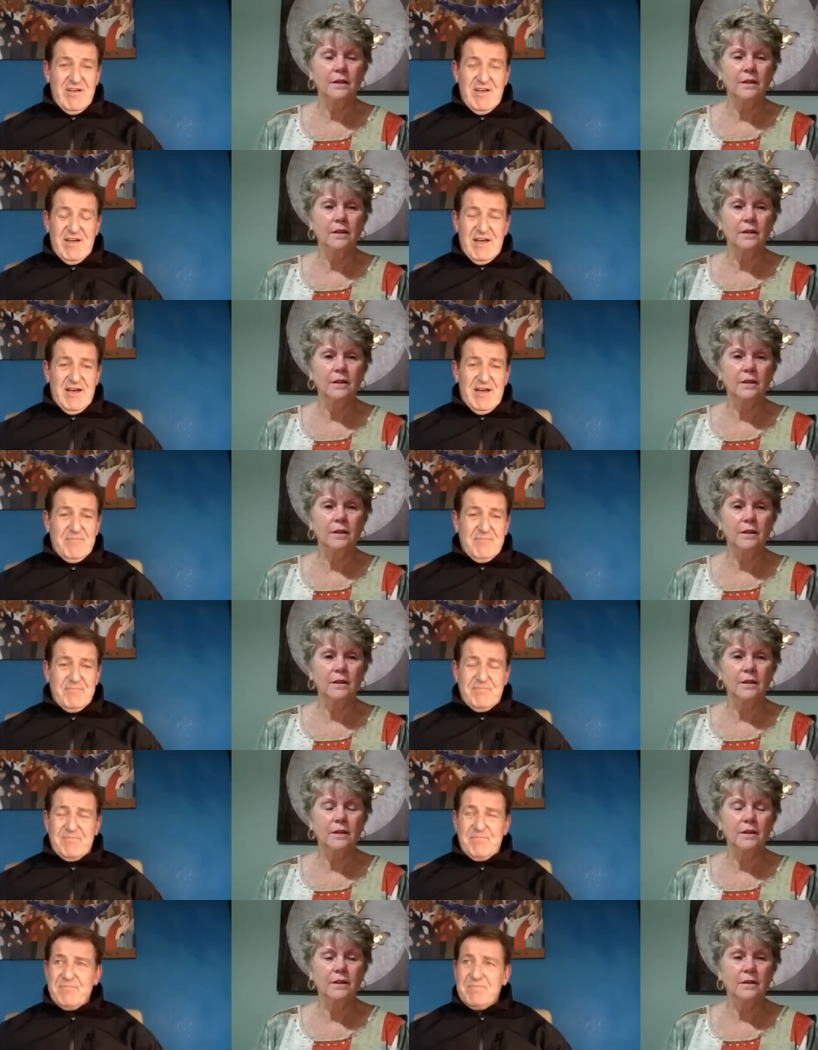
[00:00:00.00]

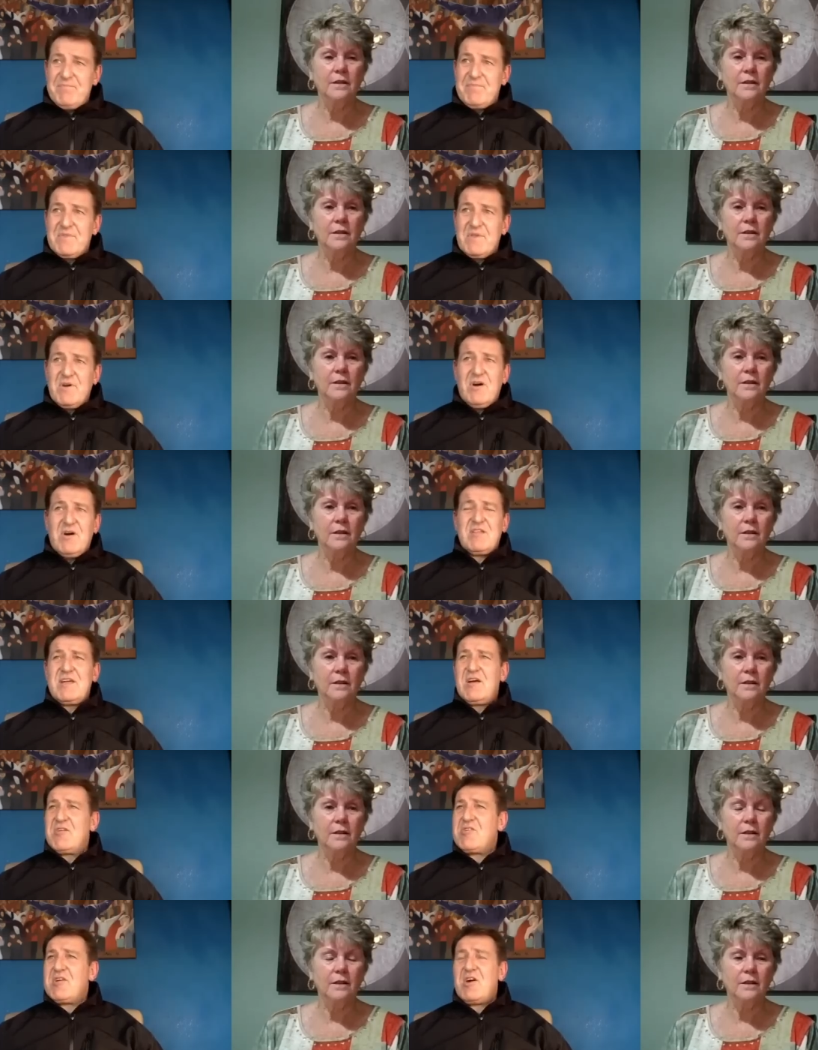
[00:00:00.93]
Speaker 1: Um, oh, there
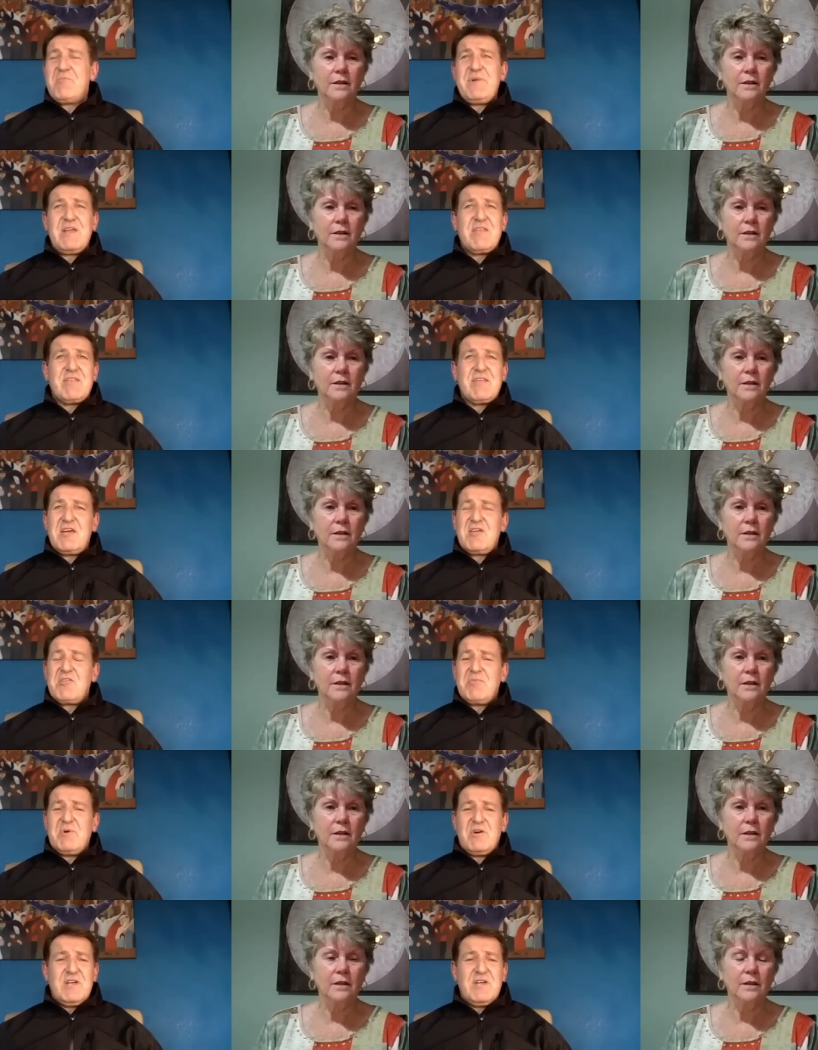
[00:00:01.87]
are so many things,
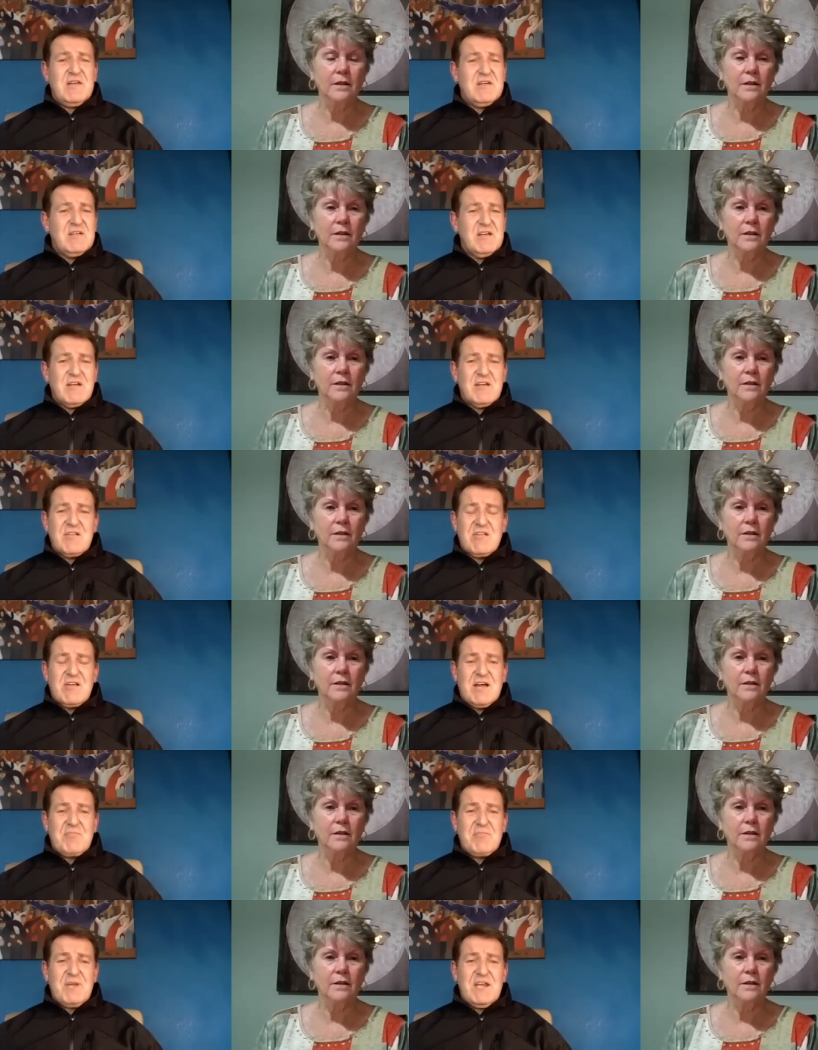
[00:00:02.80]
Bonnie. It's
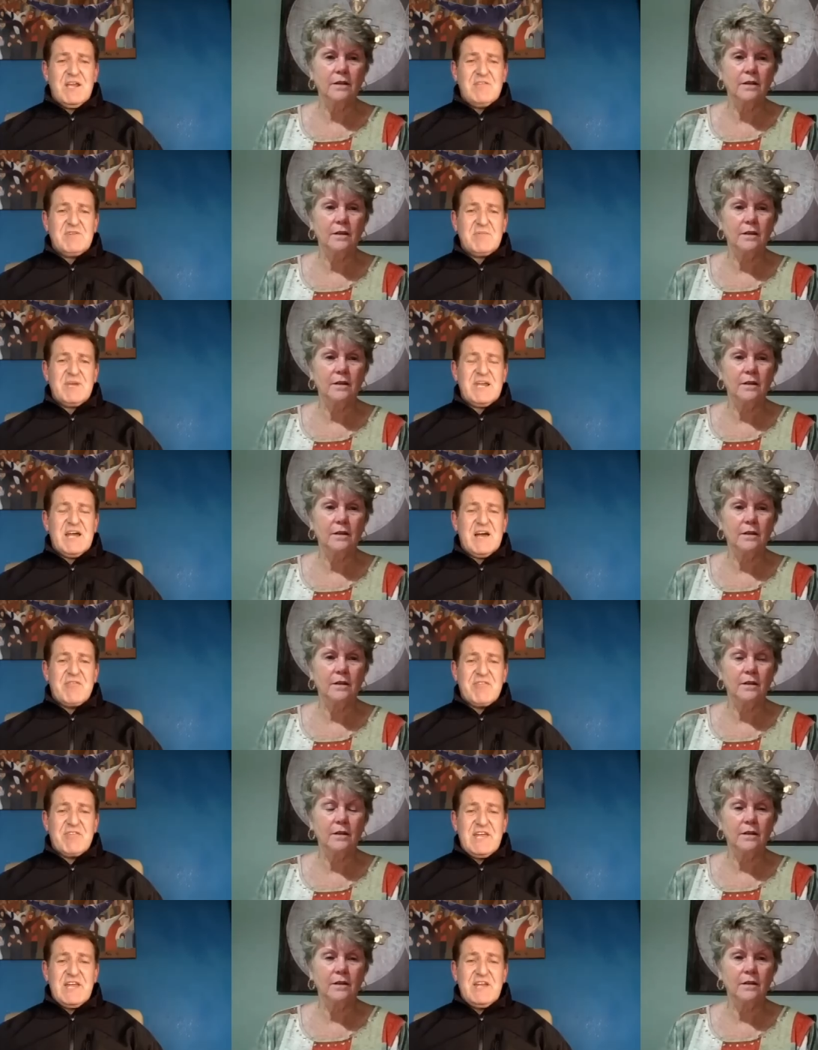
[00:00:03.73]
unbelievable. I've
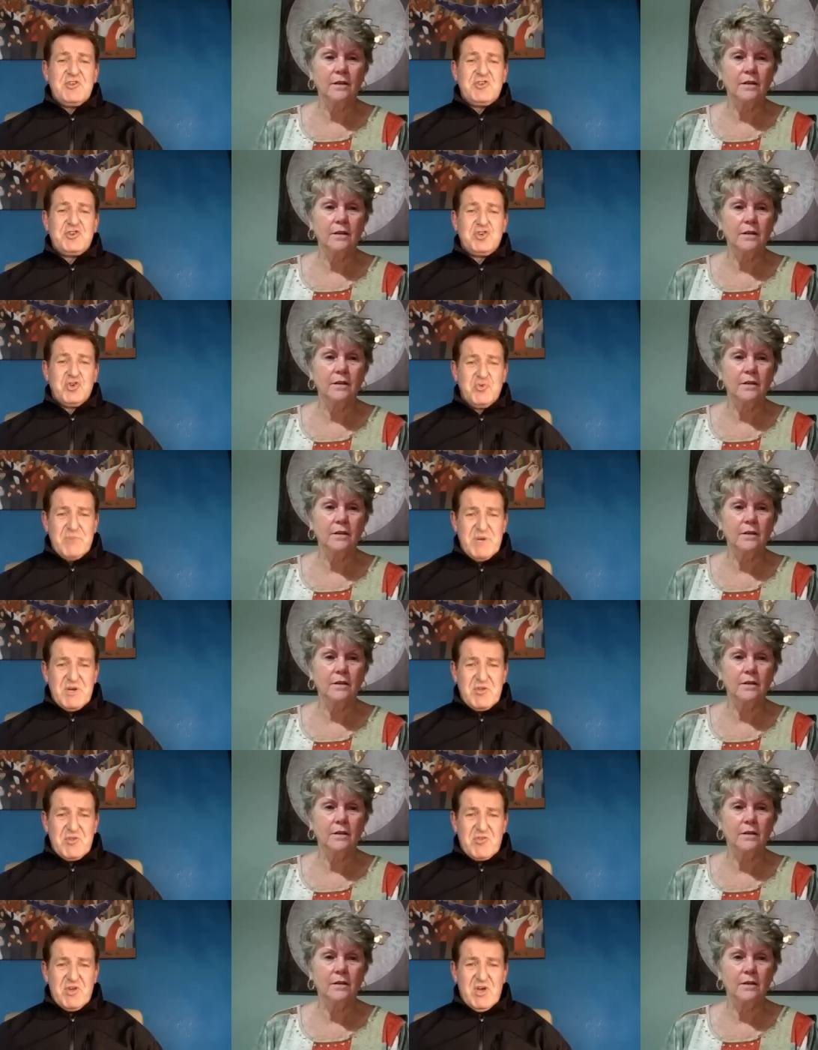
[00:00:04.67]
seen
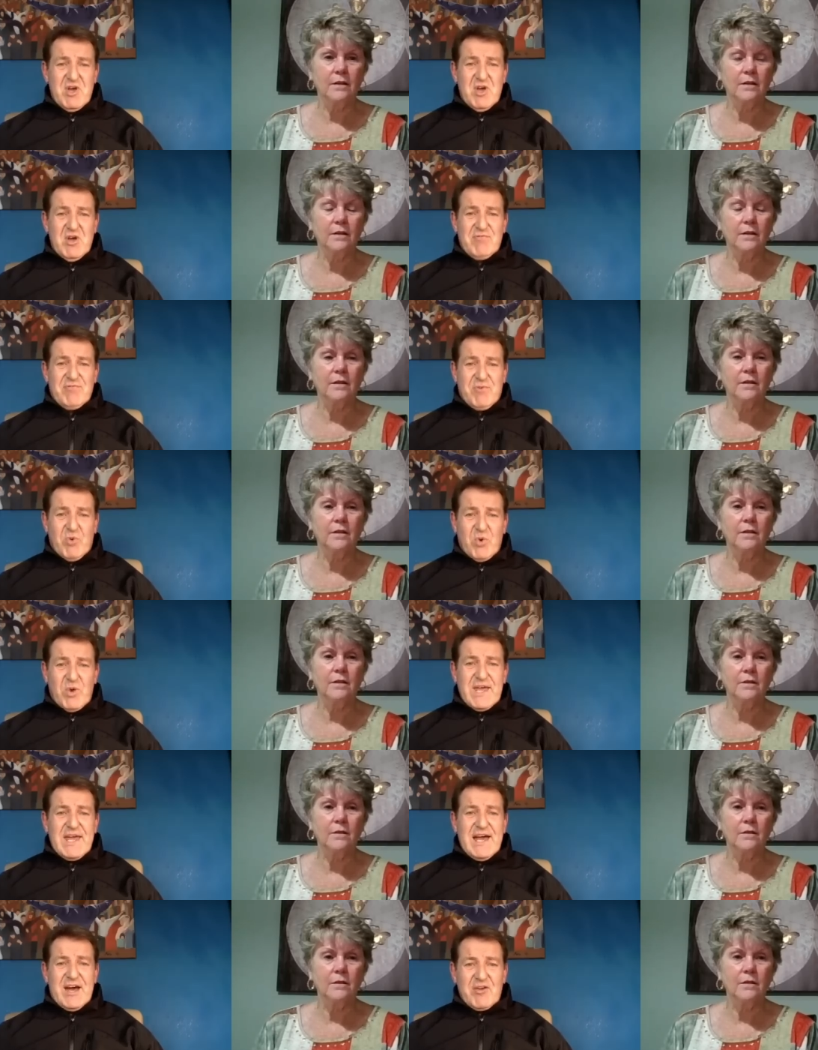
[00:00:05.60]
tumors
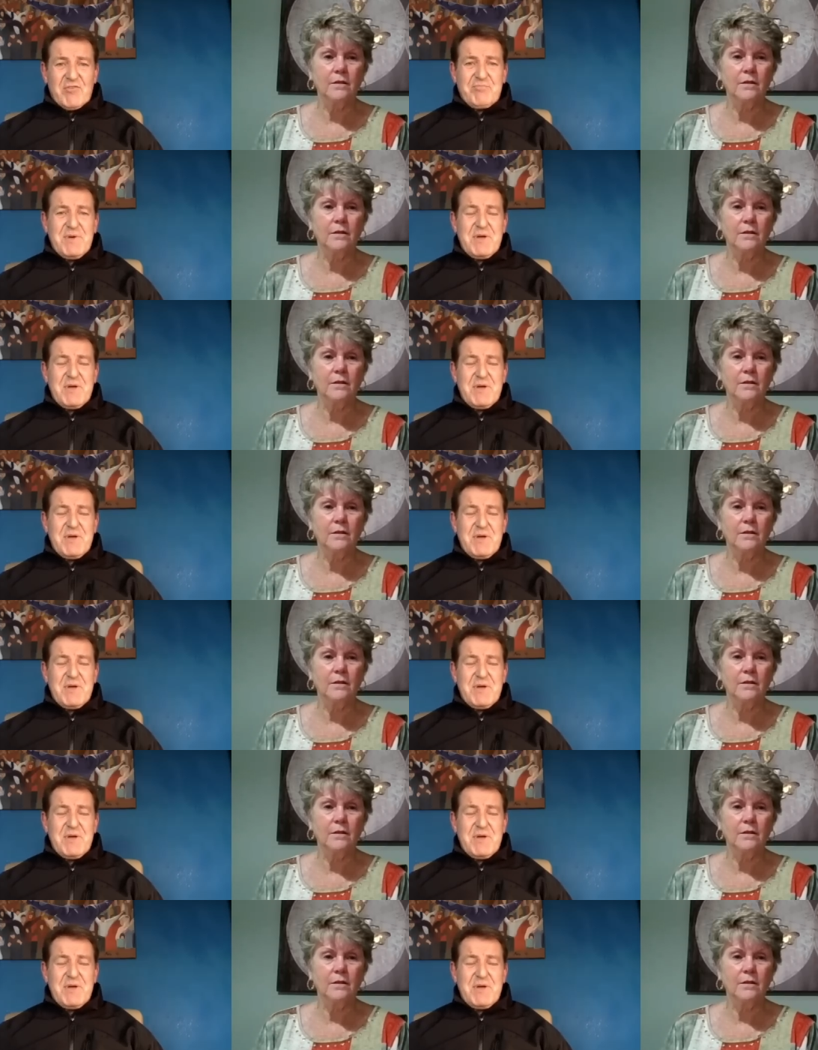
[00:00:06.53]
falling out of